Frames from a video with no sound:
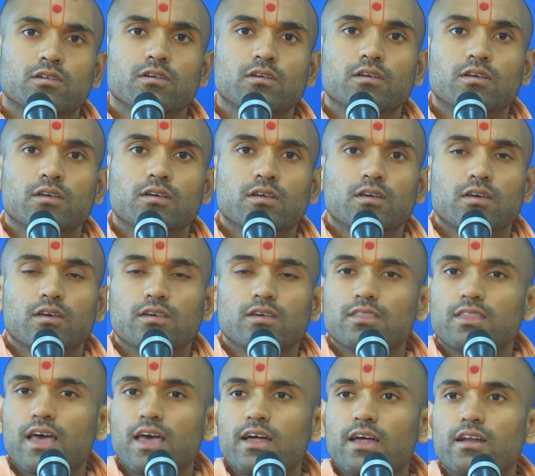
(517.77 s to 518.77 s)
that
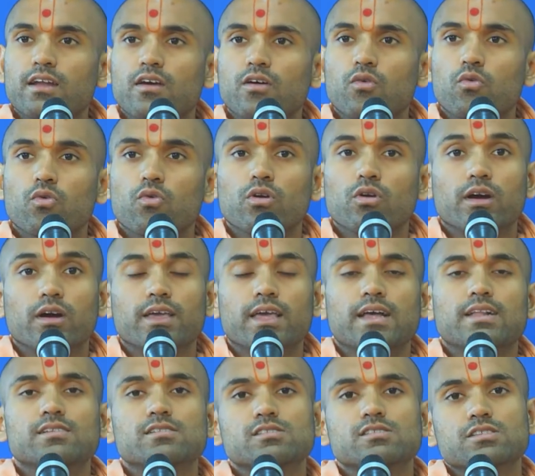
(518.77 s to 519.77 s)
were against
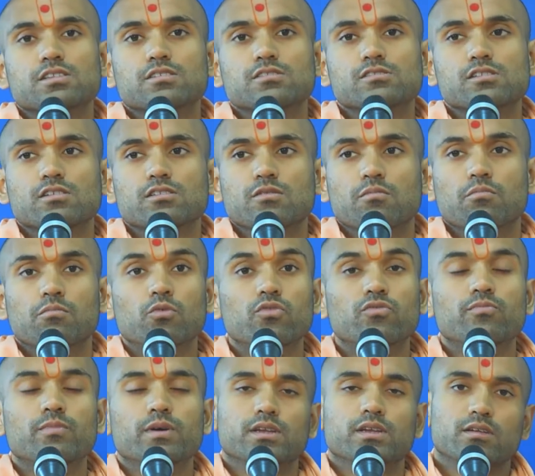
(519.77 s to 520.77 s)
this movement,
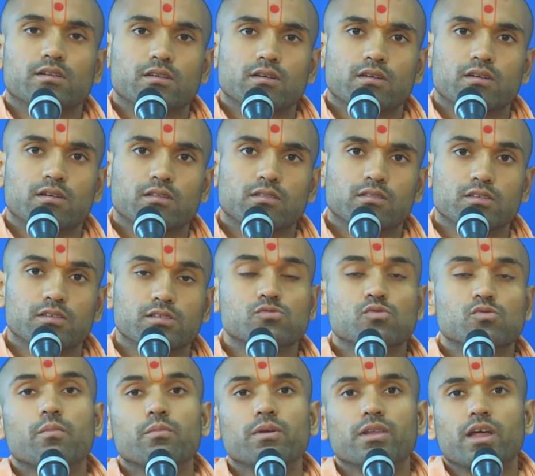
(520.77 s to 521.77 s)
the
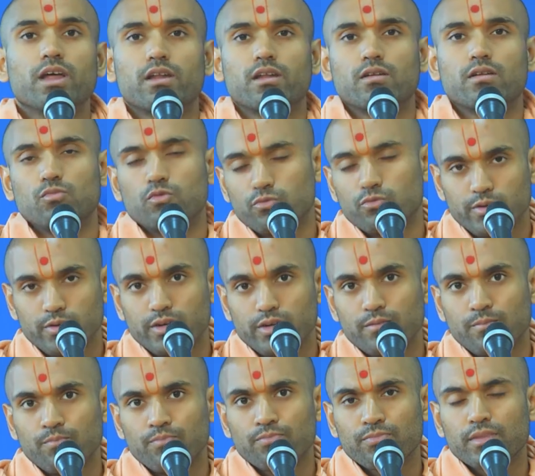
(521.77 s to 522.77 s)
Swaminarayan movement.
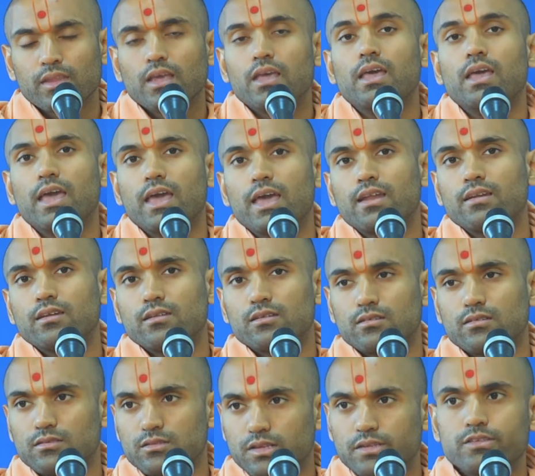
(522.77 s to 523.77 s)
And let's
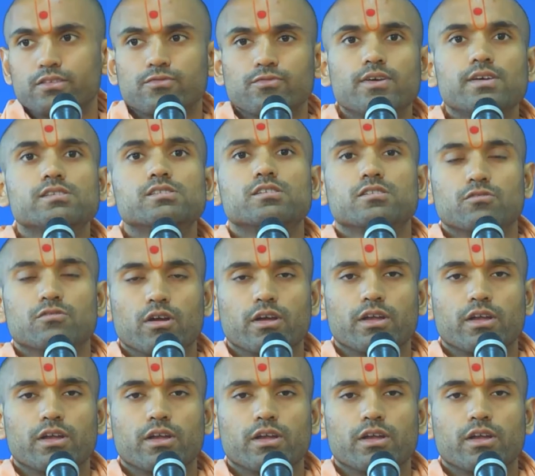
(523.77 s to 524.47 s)
face it right now